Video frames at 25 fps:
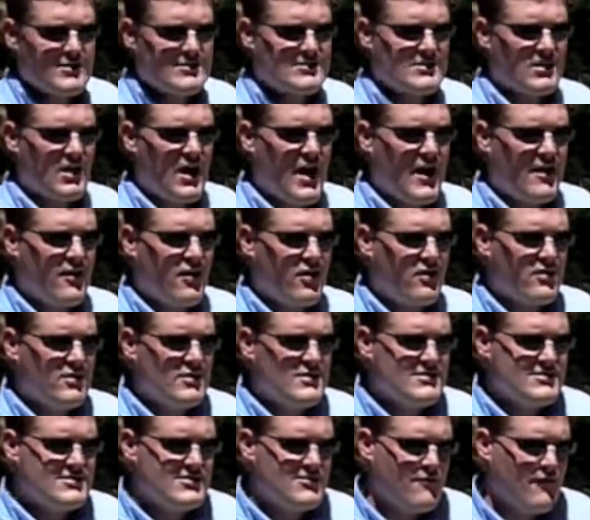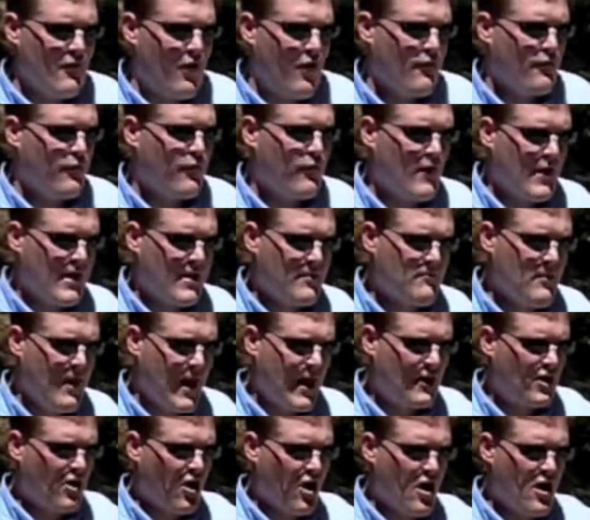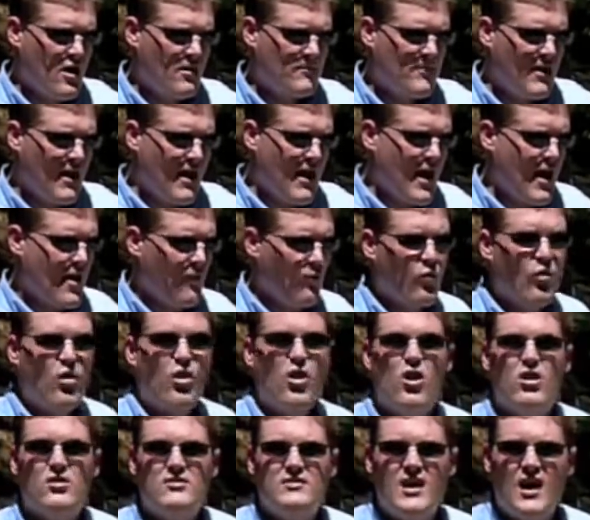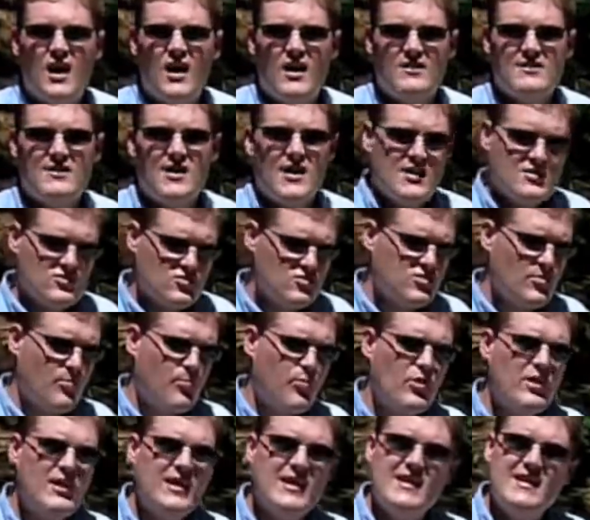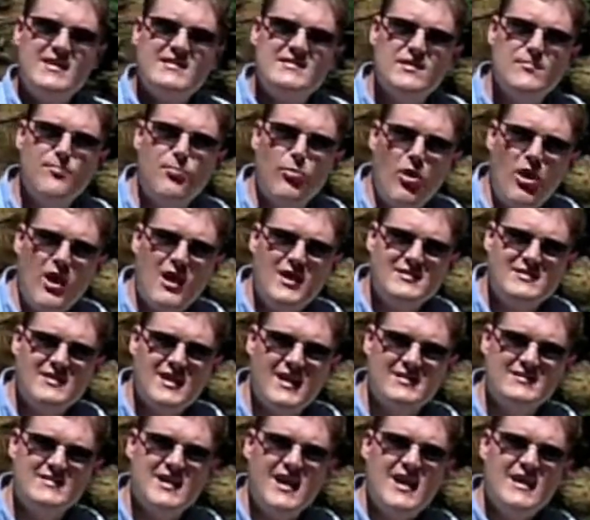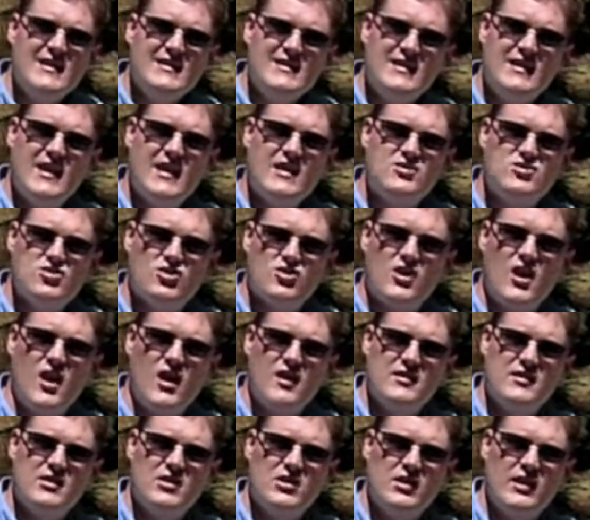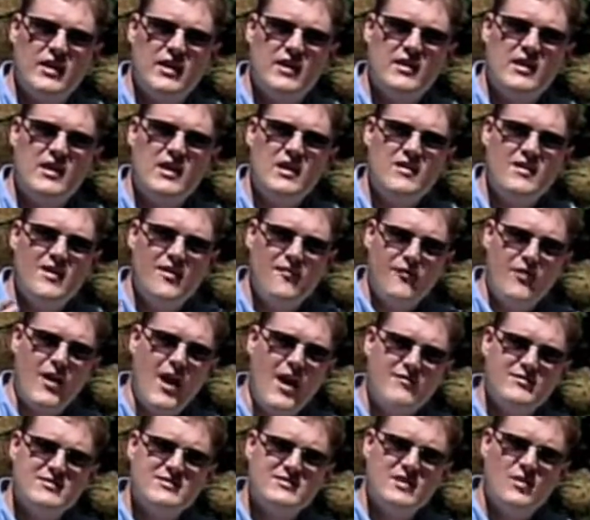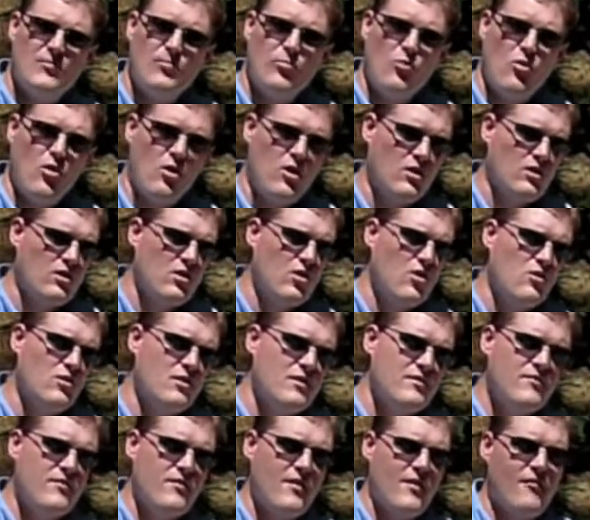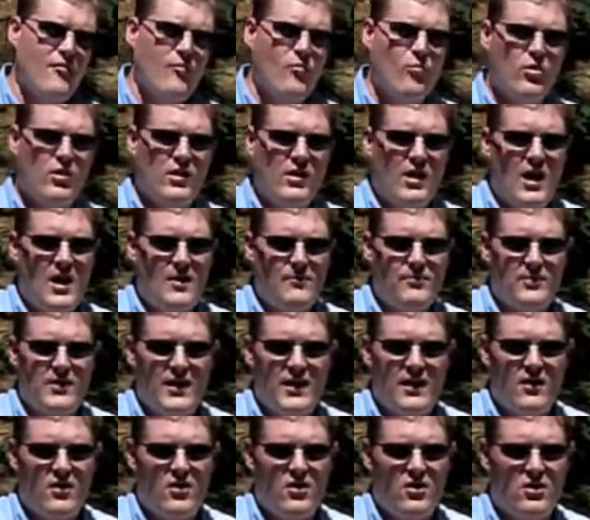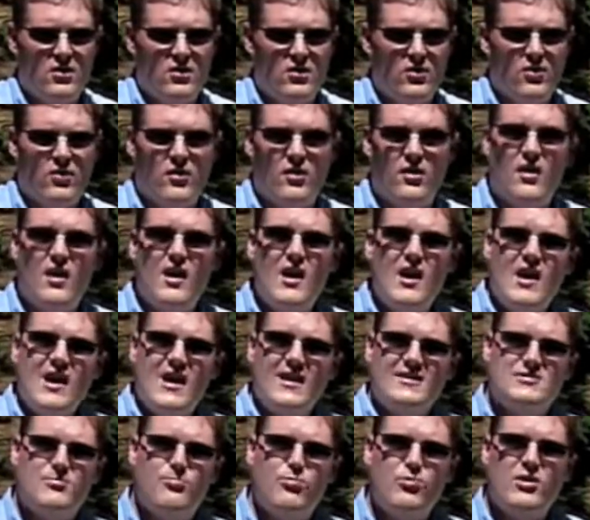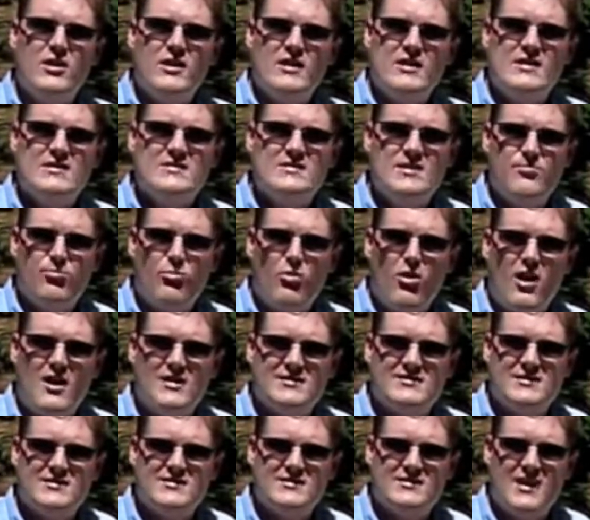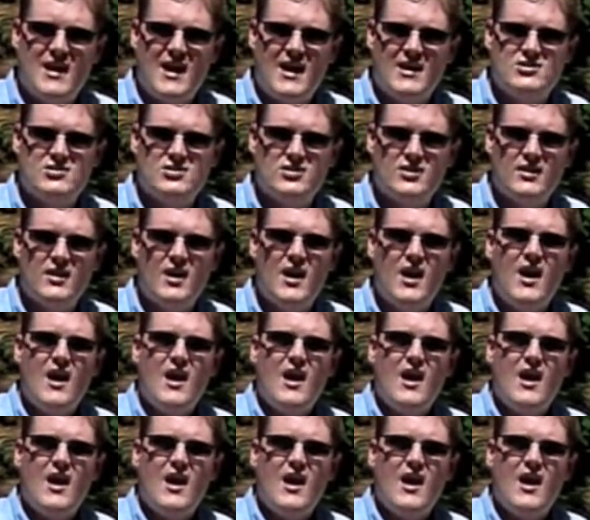Slide our frame back on, and we're all done. So it's a pretty easy process to get your gun clean. If you have a simple autoloader, even if you have a more complicated autoloader, it's a pretty easy process to actually